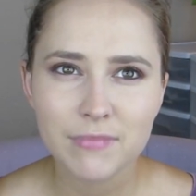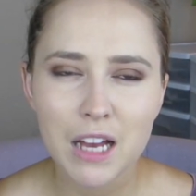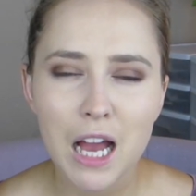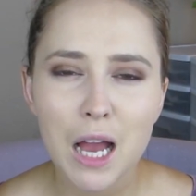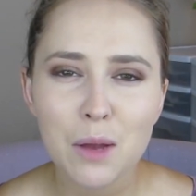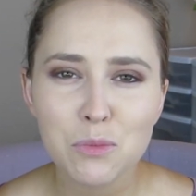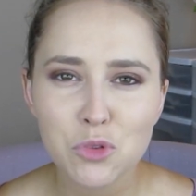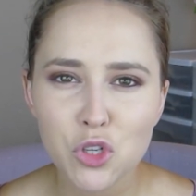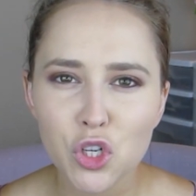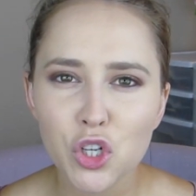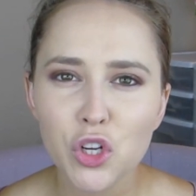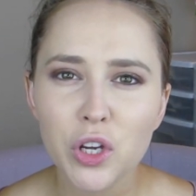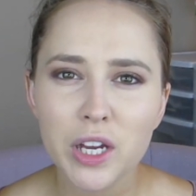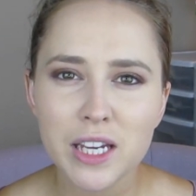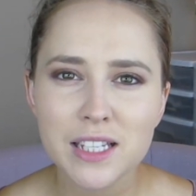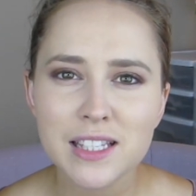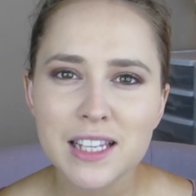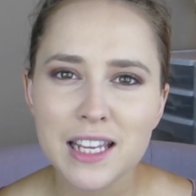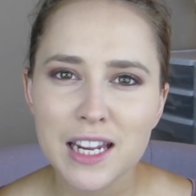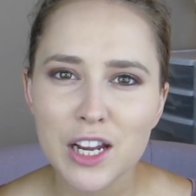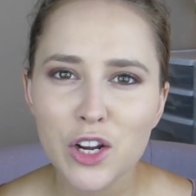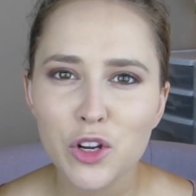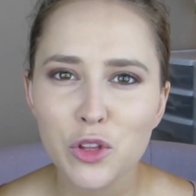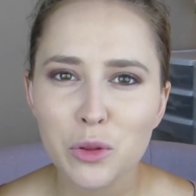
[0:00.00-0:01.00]
I'm sure you guys
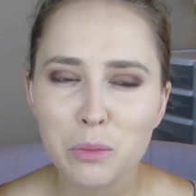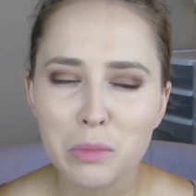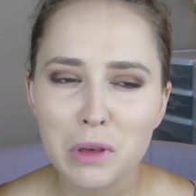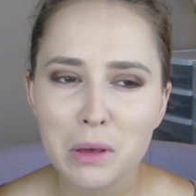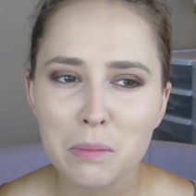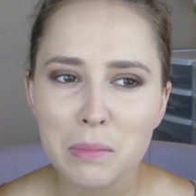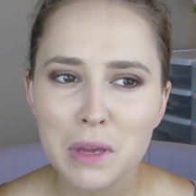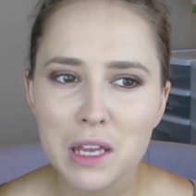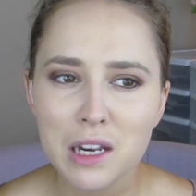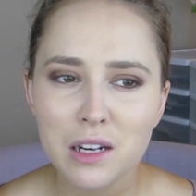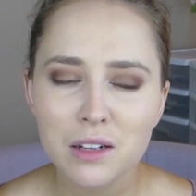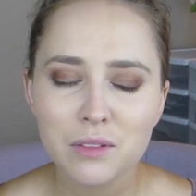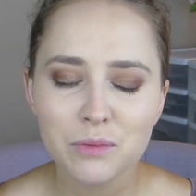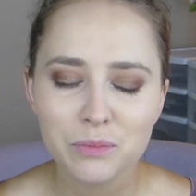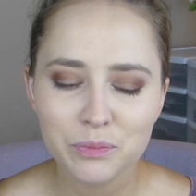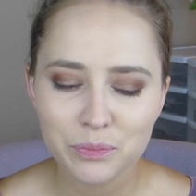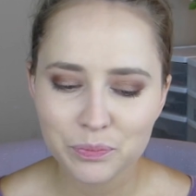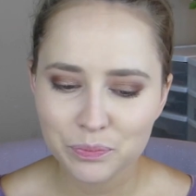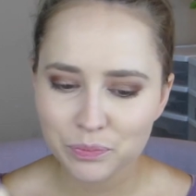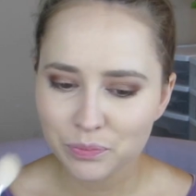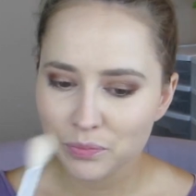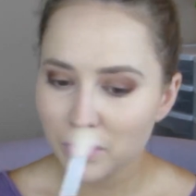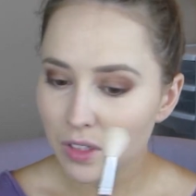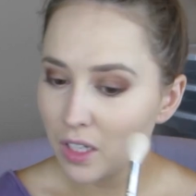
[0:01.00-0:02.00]
can hear the beeping.
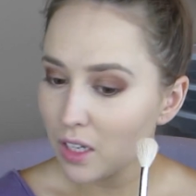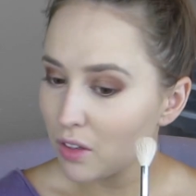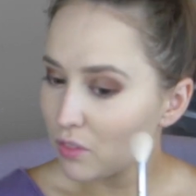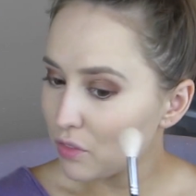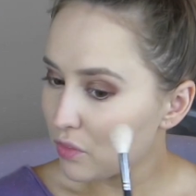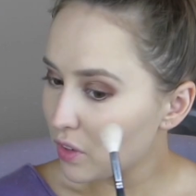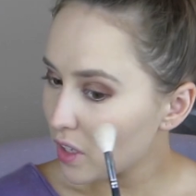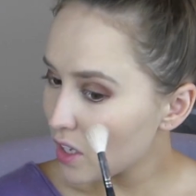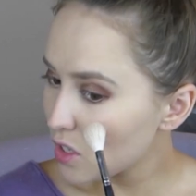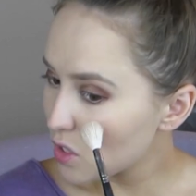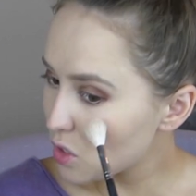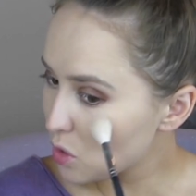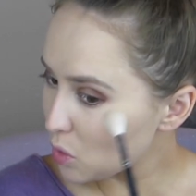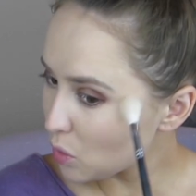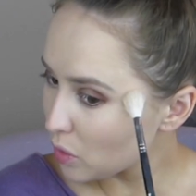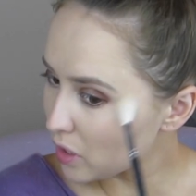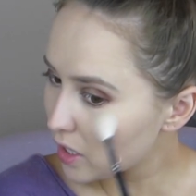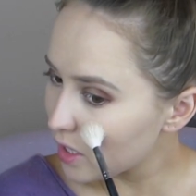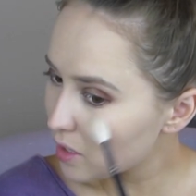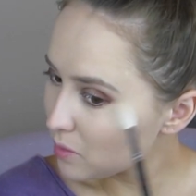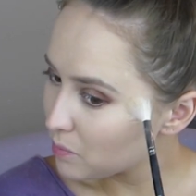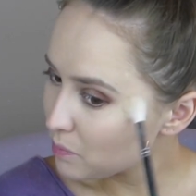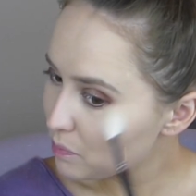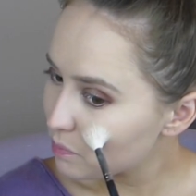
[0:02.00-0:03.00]
Funny
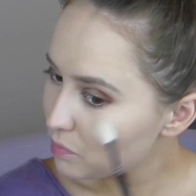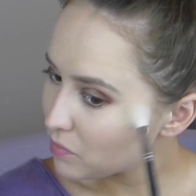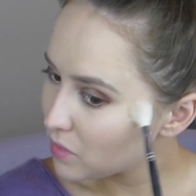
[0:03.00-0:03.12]
story.